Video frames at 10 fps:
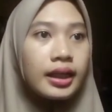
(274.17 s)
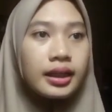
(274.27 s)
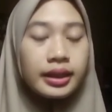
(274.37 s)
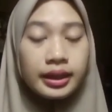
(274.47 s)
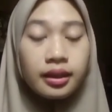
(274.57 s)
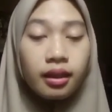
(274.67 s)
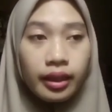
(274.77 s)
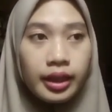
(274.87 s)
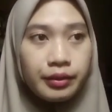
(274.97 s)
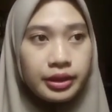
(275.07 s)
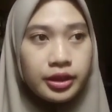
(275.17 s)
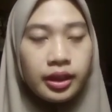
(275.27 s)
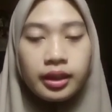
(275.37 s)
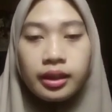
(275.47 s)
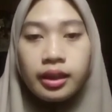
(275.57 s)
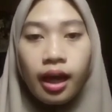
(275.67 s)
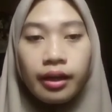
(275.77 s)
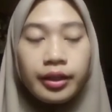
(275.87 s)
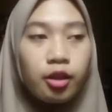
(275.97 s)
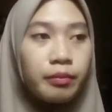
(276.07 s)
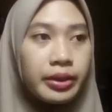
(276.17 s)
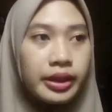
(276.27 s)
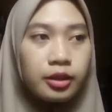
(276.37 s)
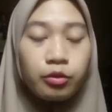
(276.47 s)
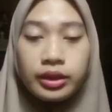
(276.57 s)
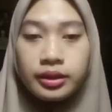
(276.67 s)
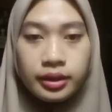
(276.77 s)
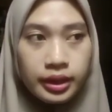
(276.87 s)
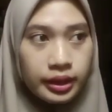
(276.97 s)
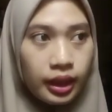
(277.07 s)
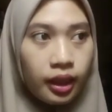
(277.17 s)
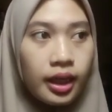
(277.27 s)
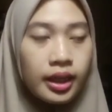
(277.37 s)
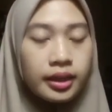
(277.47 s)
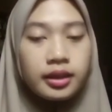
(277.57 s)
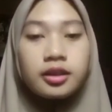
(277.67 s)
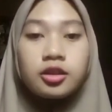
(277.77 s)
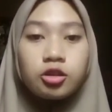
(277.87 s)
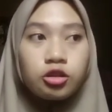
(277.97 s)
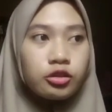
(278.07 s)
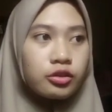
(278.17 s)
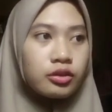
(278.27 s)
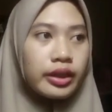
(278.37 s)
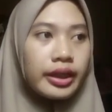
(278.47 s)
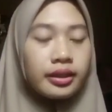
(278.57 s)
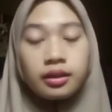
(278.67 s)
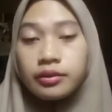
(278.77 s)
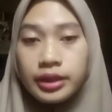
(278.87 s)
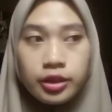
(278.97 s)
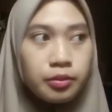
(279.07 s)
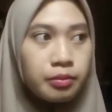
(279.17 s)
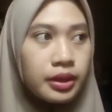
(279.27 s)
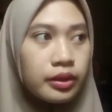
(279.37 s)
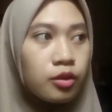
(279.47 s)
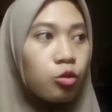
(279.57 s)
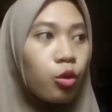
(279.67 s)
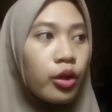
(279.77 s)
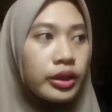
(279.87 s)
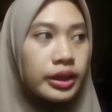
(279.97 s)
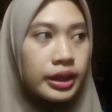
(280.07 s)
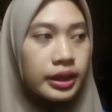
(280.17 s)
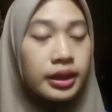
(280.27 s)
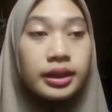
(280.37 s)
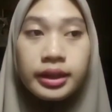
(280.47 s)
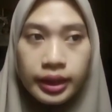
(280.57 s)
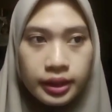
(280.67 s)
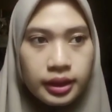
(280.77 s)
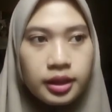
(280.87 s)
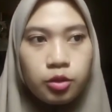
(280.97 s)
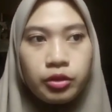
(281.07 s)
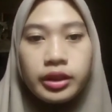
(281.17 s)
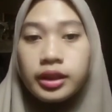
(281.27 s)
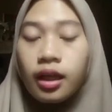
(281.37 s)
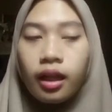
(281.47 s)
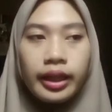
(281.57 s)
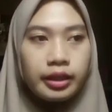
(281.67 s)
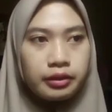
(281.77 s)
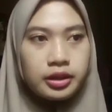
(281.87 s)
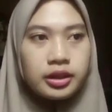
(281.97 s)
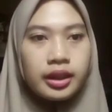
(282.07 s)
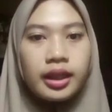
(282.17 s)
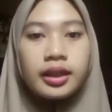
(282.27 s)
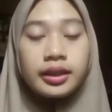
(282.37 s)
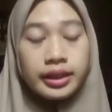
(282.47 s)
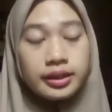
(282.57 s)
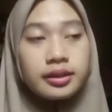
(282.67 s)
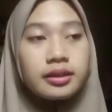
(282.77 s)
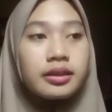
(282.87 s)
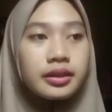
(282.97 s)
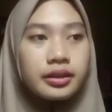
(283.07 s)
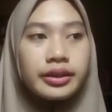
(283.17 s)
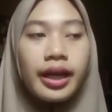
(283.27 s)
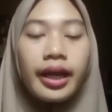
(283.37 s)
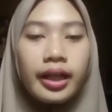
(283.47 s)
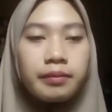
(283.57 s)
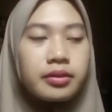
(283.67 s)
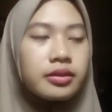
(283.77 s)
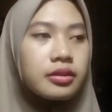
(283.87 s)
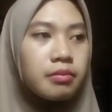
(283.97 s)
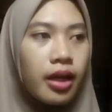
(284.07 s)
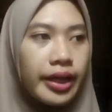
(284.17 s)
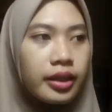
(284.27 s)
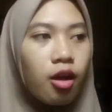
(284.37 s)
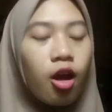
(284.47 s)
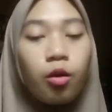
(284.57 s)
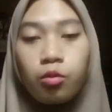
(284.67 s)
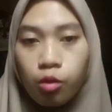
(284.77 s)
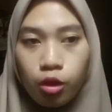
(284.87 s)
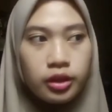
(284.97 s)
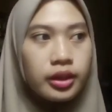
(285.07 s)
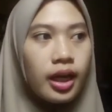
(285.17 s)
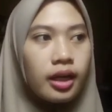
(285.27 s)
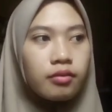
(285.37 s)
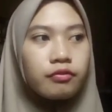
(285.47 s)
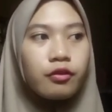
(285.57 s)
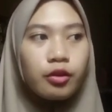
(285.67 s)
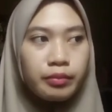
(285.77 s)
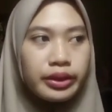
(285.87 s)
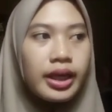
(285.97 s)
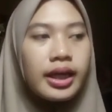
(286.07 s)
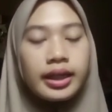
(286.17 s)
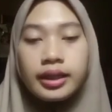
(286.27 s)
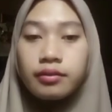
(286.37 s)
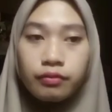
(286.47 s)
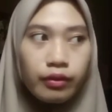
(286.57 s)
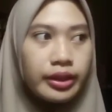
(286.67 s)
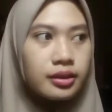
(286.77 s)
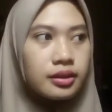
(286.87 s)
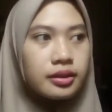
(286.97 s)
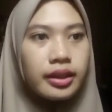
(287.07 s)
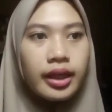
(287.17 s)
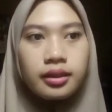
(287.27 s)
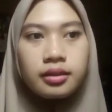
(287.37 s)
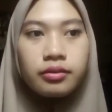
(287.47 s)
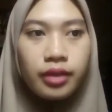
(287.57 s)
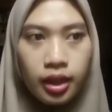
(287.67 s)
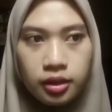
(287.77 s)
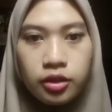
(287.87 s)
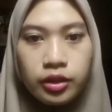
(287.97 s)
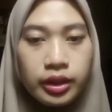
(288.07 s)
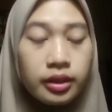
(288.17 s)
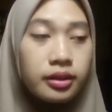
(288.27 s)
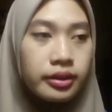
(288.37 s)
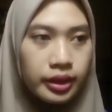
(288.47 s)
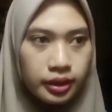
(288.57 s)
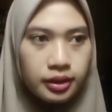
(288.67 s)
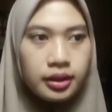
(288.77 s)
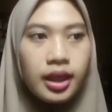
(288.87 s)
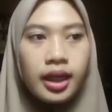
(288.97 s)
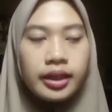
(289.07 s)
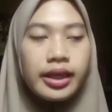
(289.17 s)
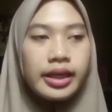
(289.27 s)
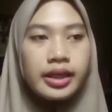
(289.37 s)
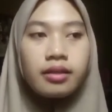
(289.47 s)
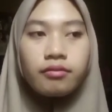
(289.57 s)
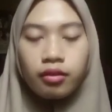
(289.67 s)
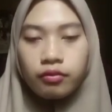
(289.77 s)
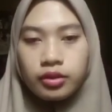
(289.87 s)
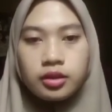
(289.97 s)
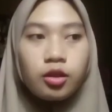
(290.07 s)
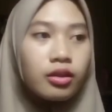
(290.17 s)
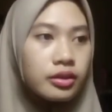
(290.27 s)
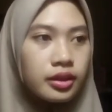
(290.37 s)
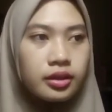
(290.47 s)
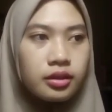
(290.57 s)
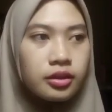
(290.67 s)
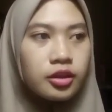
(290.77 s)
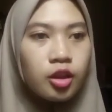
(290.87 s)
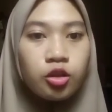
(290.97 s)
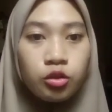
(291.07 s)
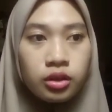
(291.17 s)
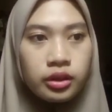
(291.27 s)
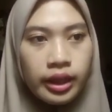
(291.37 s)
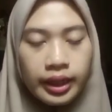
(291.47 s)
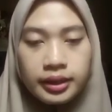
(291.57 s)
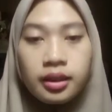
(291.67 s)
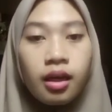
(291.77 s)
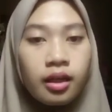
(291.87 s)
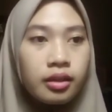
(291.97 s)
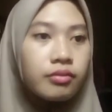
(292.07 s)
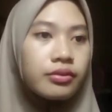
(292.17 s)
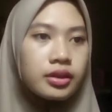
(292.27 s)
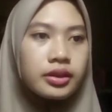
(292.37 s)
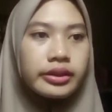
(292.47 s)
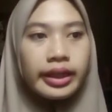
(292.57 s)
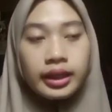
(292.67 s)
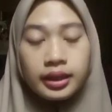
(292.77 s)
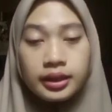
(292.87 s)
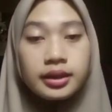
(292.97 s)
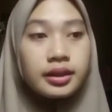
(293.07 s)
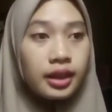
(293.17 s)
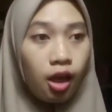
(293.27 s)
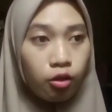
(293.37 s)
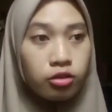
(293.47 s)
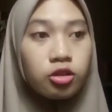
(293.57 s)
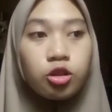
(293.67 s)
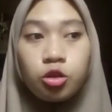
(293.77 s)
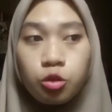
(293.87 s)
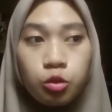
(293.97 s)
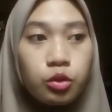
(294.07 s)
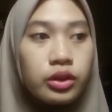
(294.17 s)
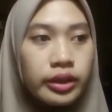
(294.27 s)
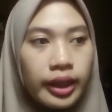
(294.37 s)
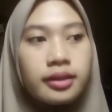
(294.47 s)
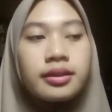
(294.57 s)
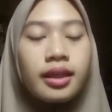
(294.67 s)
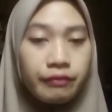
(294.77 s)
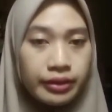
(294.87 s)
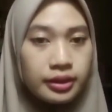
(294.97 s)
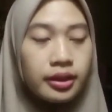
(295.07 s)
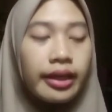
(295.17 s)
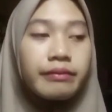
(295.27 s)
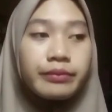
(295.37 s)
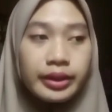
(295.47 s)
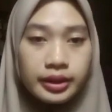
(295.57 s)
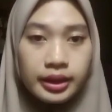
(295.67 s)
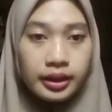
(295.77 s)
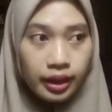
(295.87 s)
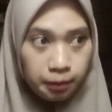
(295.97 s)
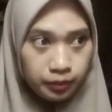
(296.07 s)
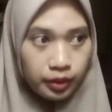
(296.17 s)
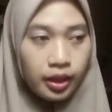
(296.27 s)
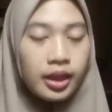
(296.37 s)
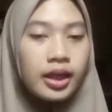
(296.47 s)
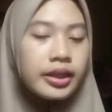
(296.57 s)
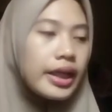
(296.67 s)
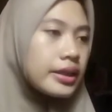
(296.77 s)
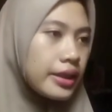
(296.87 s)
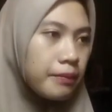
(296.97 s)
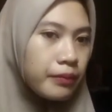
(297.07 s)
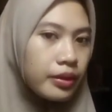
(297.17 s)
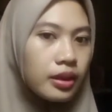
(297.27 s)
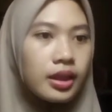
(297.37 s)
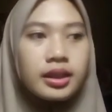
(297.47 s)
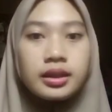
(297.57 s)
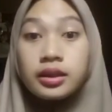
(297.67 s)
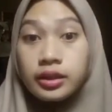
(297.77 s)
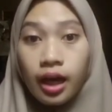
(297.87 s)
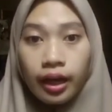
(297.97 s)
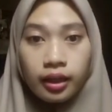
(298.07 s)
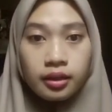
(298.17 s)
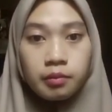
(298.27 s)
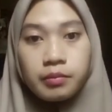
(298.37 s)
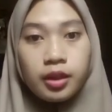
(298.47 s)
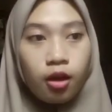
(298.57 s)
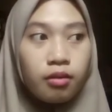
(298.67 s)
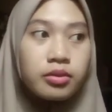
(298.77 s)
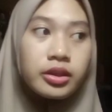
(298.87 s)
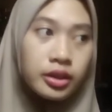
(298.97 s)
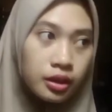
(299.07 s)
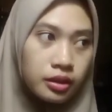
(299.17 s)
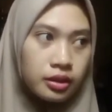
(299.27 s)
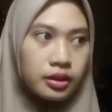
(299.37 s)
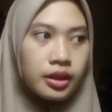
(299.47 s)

in a language, are combined with syntax, the structure and arrangement the words in a sentence within a language. These criteria help determine how words are formed, inflected, and arranged in a sentence. They involve considers such as the first English nouns do take suffix expressing number. The example, child becomes children.